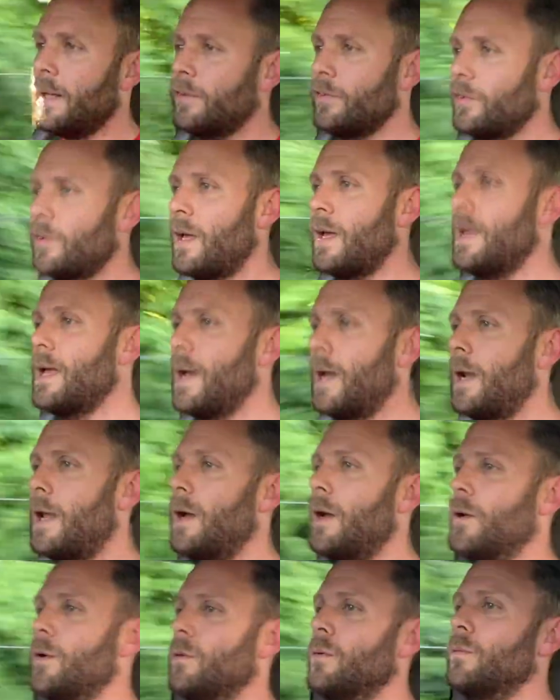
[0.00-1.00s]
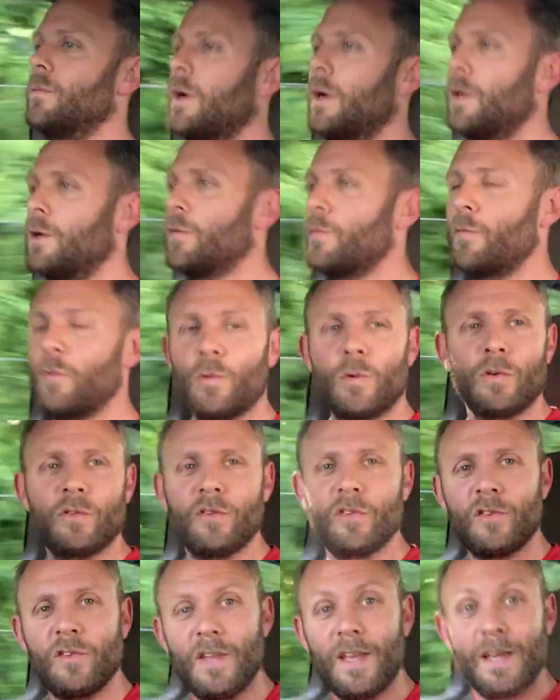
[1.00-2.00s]
say hello. I look forward to
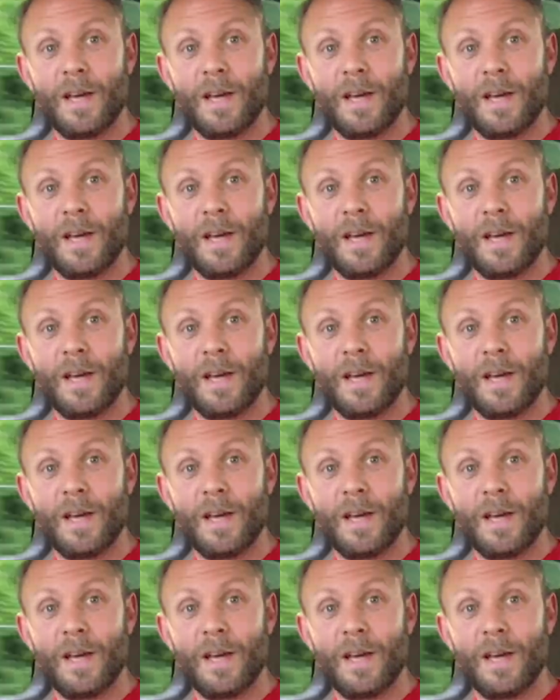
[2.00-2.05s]
seeing a